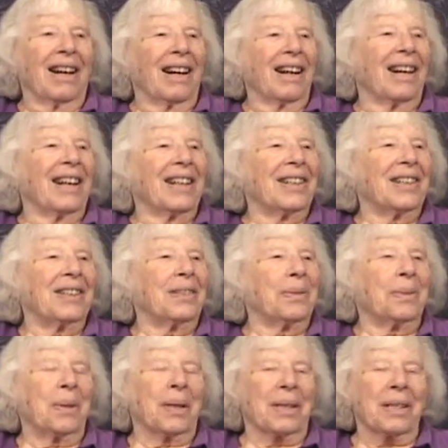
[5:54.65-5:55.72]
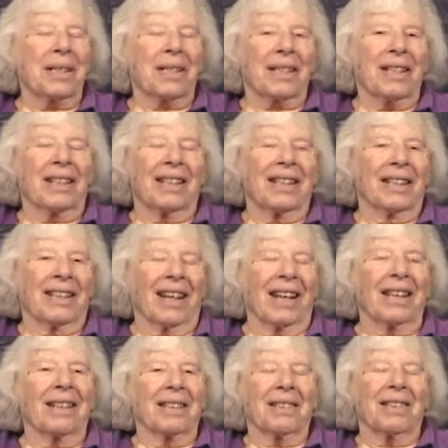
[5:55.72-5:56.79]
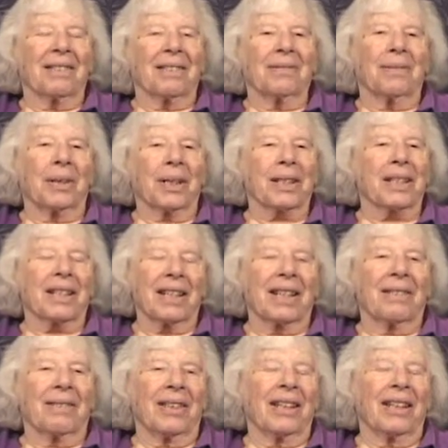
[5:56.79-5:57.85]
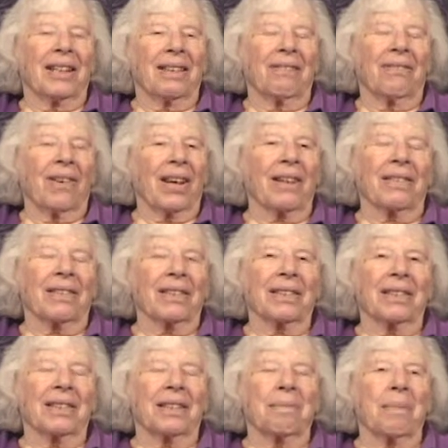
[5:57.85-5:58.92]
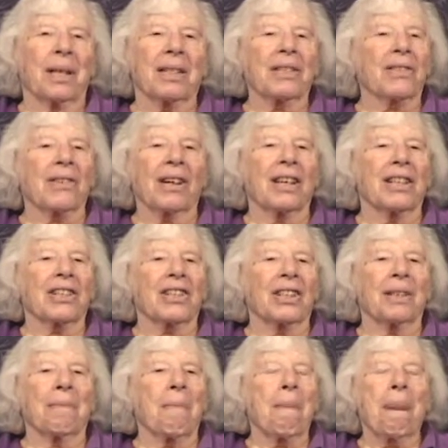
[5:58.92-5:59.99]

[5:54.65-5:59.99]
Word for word: uh, who was uh, later worked in the federal administration.